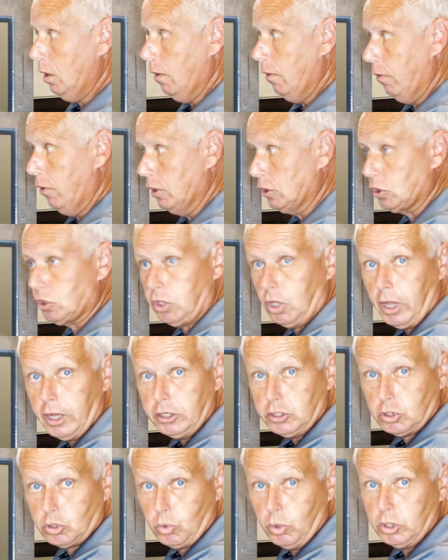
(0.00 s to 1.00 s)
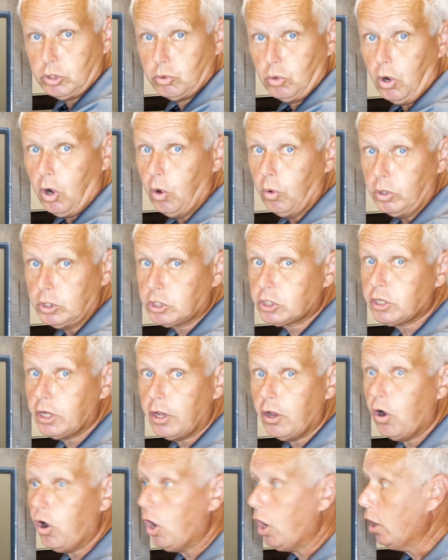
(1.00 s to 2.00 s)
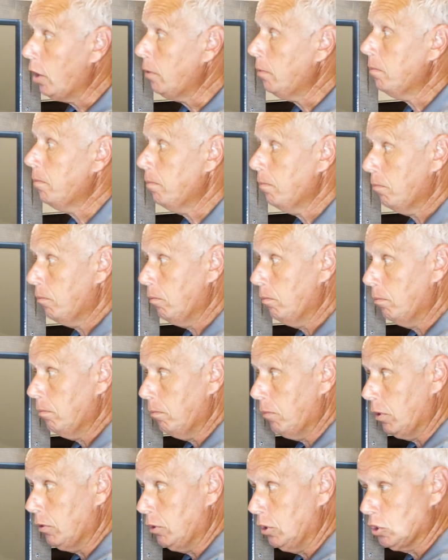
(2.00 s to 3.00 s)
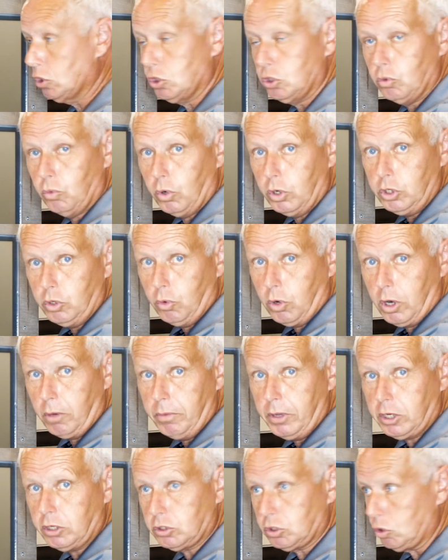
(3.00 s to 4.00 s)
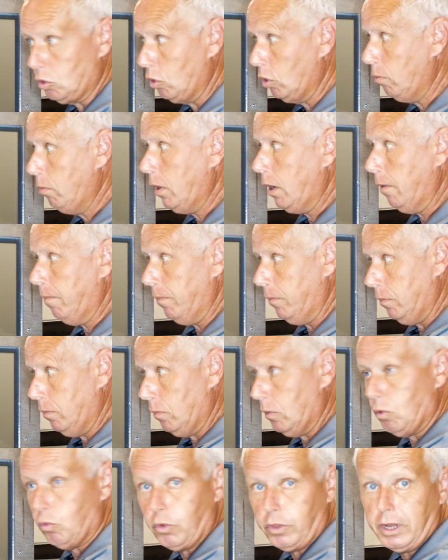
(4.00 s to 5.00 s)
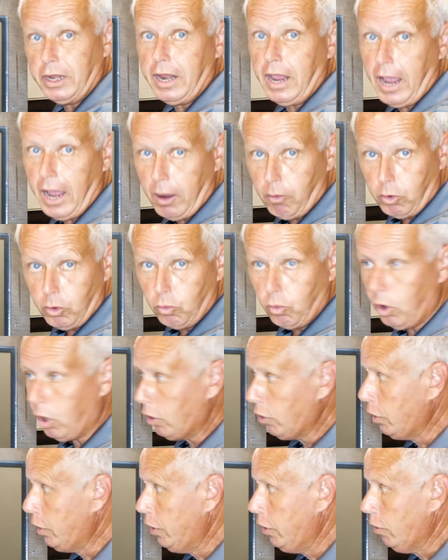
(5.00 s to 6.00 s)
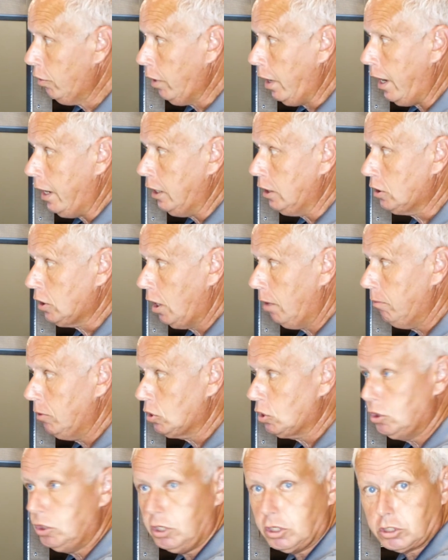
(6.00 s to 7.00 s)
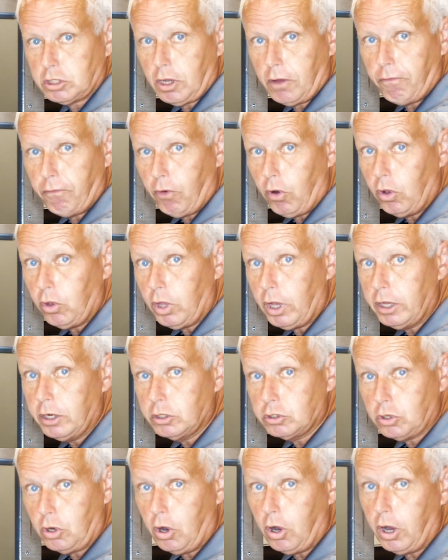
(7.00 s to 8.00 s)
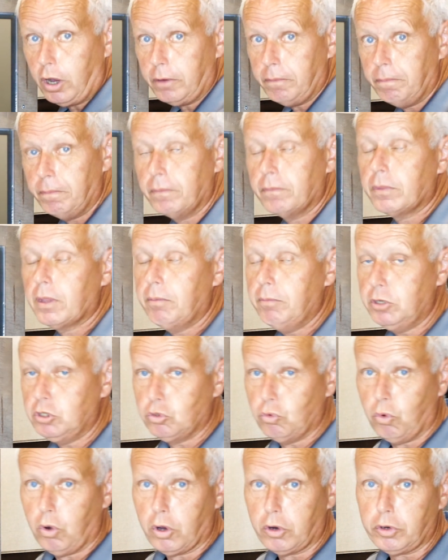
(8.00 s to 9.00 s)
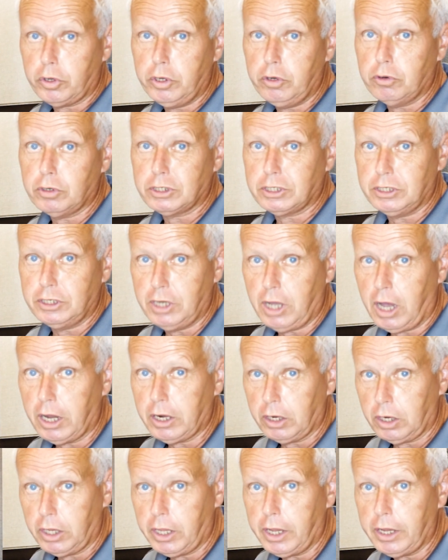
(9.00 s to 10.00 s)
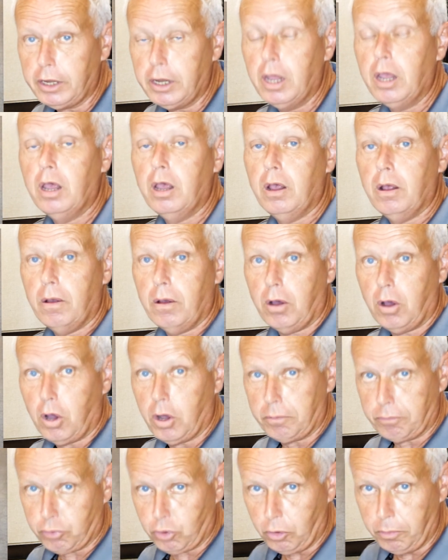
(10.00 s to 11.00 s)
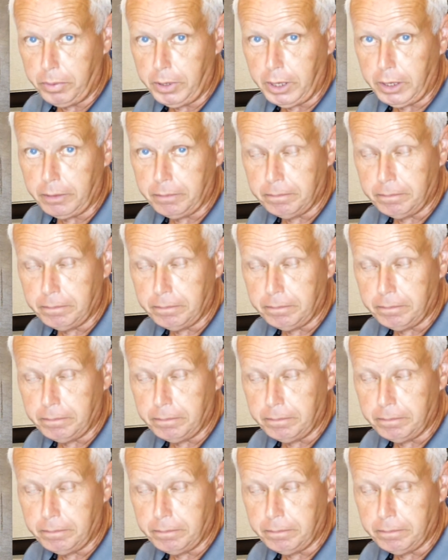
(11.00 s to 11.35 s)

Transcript: This light switch will always stay on, but this is the one you want to be concerned about. With an Atwood water heater, anytime this DSI fault light is on, it means your water heater is not lit on propane.